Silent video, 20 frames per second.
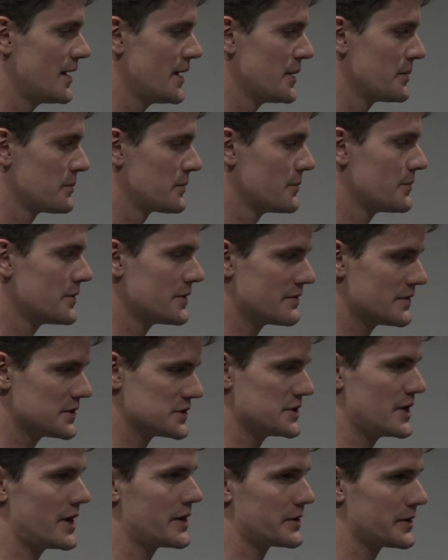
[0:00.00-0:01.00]
computer
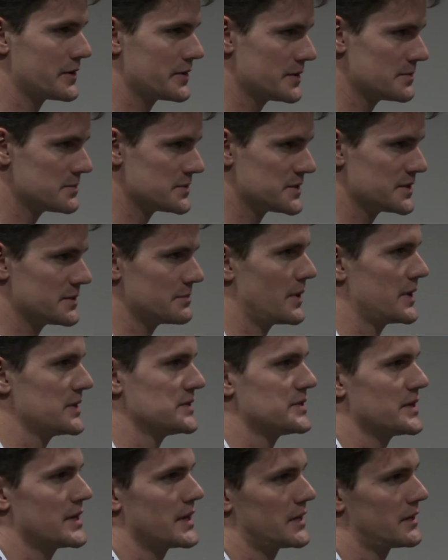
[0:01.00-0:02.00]
vision algorithms that
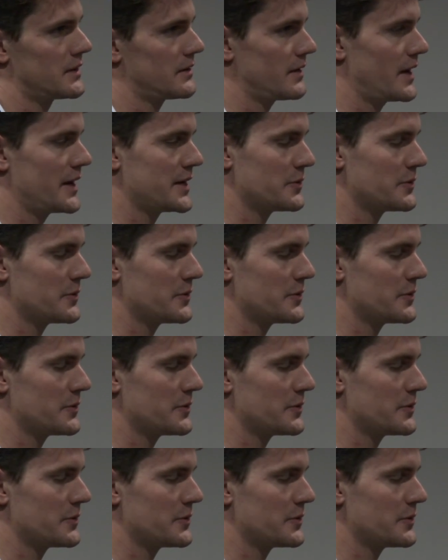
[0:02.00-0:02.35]
might take